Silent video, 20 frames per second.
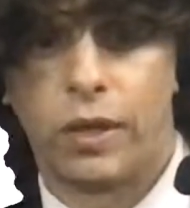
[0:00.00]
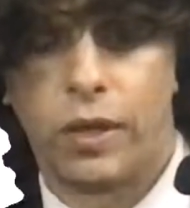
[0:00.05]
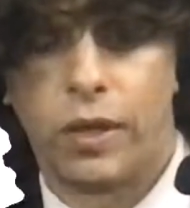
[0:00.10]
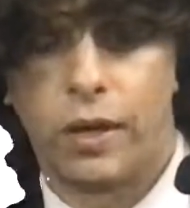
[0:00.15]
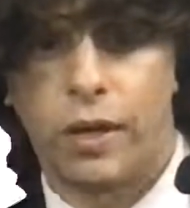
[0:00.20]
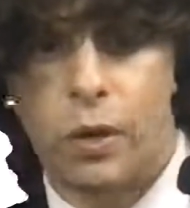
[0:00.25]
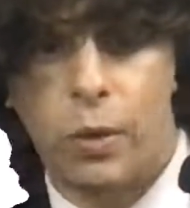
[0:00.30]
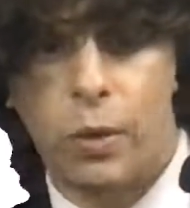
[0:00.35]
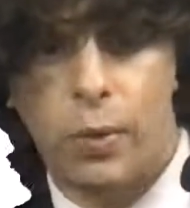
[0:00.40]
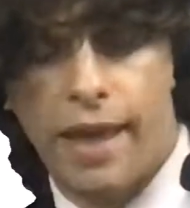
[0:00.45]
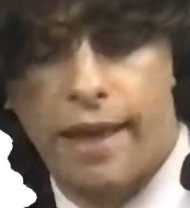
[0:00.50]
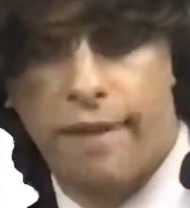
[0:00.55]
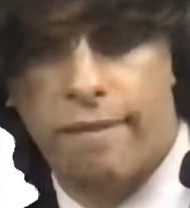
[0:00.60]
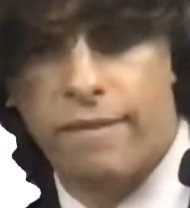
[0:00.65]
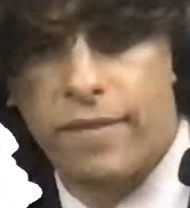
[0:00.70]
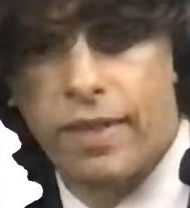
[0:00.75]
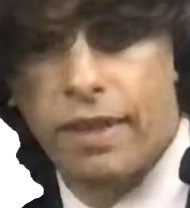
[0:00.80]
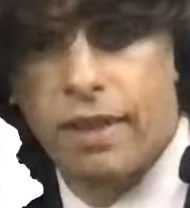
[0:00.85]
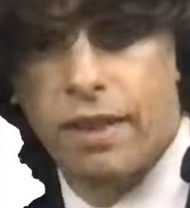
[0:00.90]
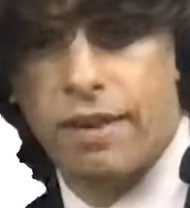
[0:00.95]
Okay,
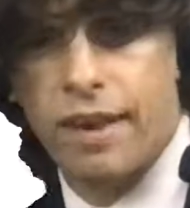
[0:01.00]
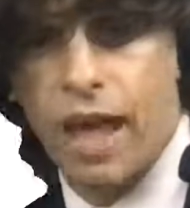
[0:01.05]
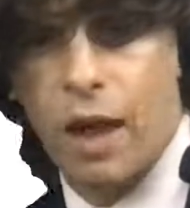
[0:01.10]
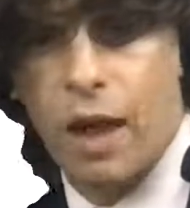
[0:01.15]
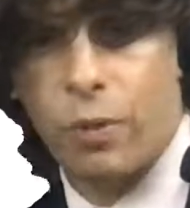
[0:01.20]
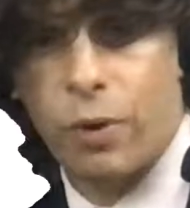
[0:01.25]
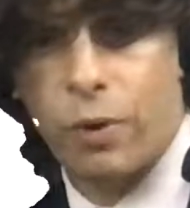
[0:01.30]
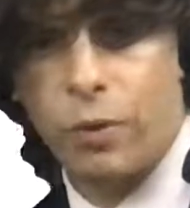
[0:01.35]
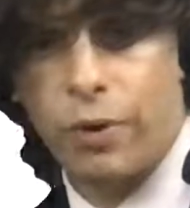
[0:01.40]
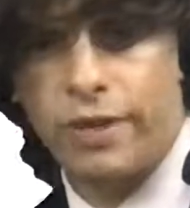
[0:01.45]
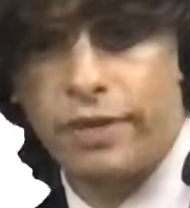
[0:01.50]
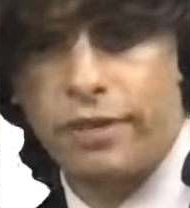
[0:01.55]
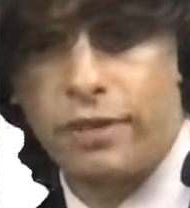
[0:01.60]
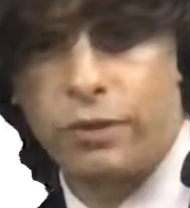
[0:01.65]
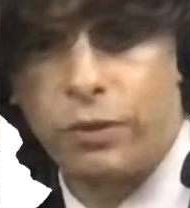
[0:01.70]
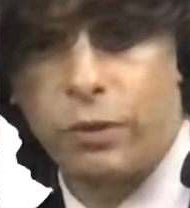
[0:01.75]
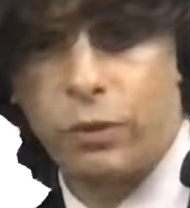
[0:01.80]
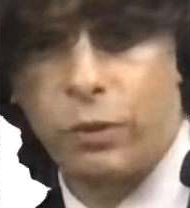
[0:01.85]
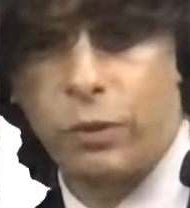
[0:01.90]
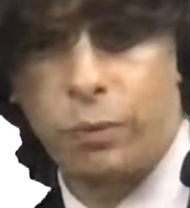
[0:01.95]
now we're going
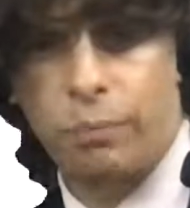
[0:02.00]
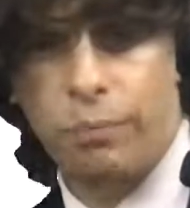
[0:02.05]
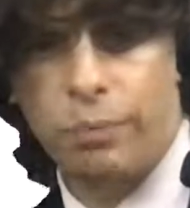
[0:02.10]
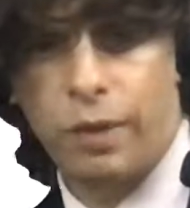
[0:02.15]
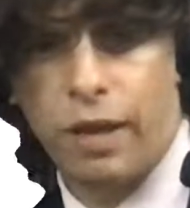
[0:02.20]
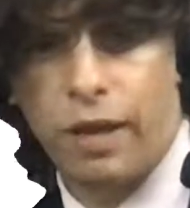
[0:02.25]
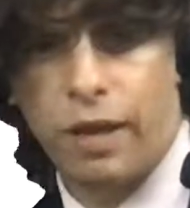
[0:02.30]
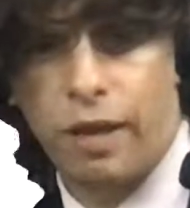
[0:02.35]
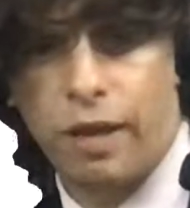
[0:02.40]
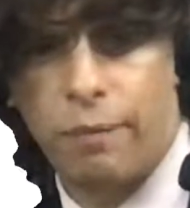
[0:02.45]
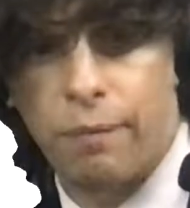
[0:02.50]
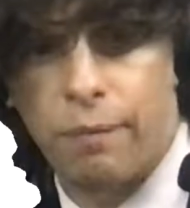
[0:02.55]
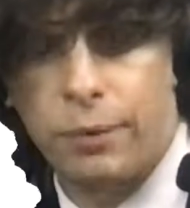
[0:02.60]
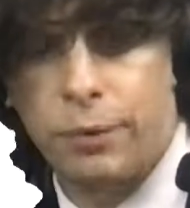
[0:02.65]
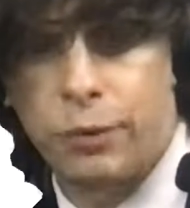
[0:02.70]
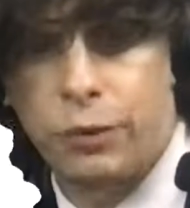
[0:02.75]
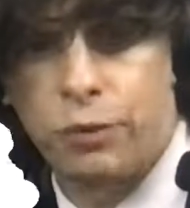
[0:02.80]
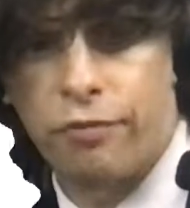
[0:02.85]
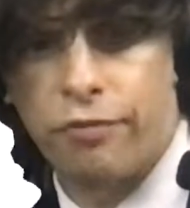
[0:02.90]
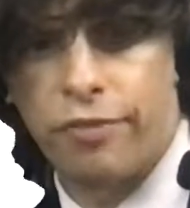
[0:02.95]
to
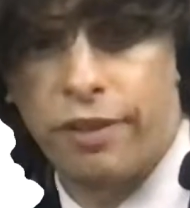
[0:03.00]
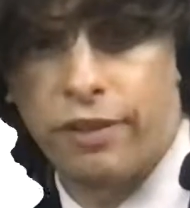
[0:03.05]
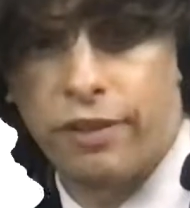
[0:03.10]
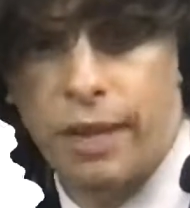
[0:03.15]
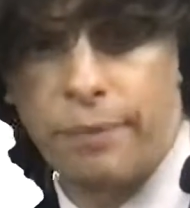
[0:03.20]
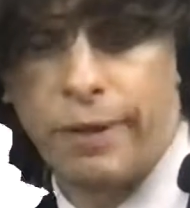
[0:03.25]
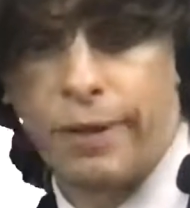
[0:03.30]
prove the lemma.